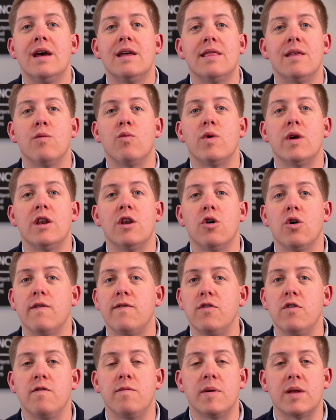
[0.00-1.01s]
then we know if
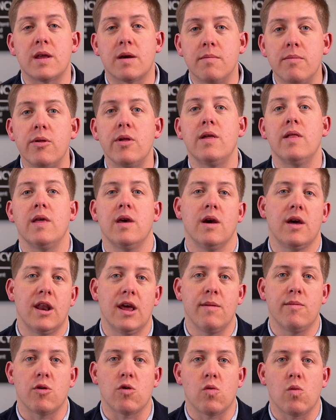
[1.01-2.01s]
you've been completely
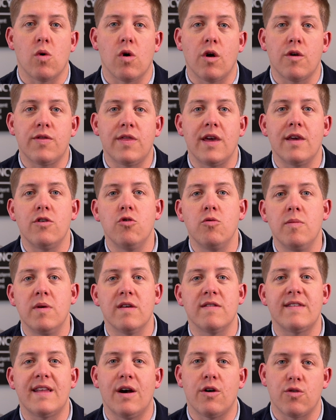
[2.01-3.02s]
unable to work that you
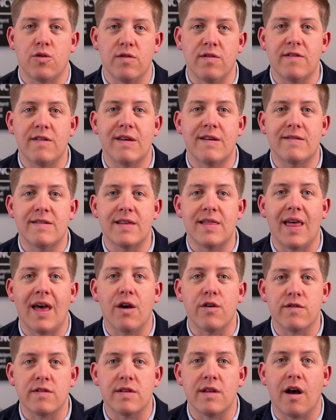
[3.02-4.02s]
missed out on
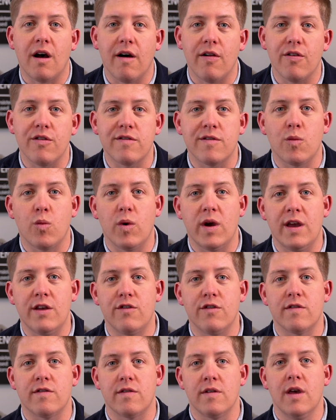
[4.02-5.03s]
$60,000 in
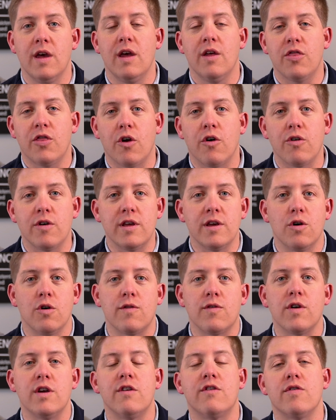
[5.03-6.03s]
wages, 30
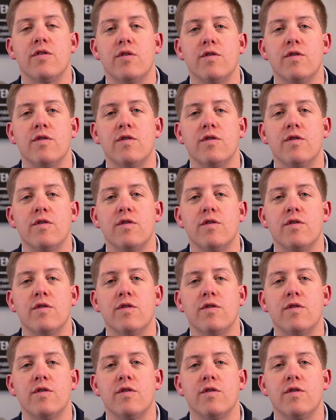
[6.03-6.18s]
over each of